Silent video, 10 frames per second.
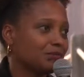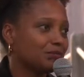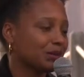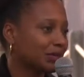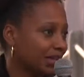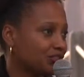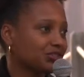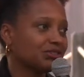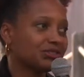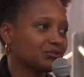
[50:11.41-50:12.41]

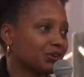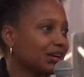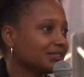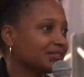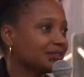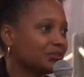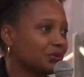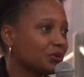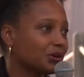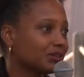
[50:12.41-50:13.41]
publications and prizes and
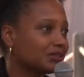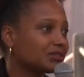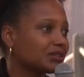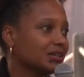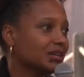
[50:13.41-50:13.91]
awards.